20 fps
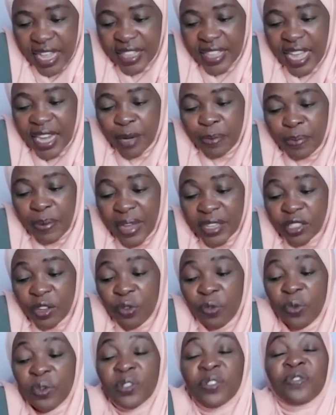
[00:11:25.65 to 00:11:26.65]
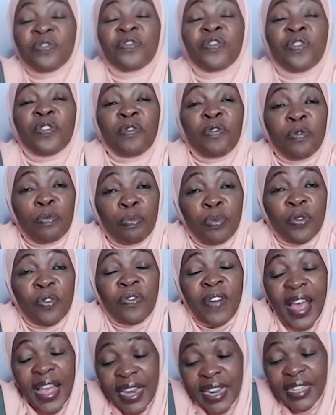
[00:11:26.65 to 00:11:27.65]
that person was
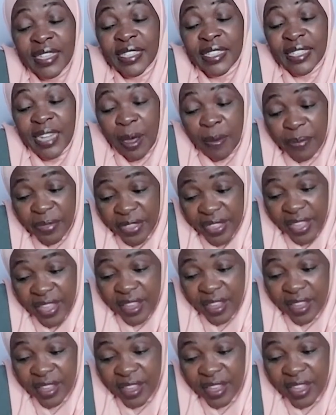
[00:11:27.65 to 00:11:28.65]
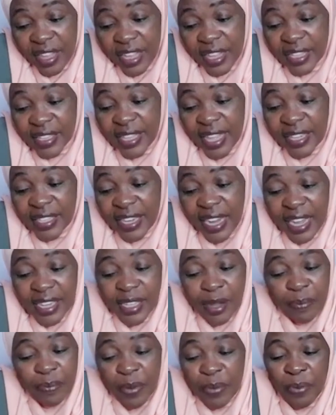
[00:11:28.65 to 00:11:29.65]
providing something that
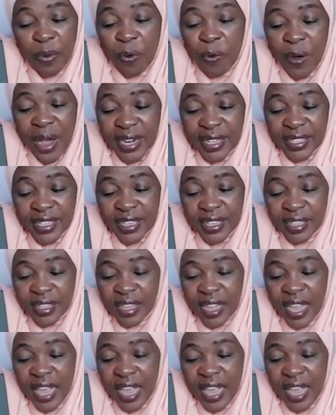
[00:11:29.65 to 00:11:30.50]
other people wanted.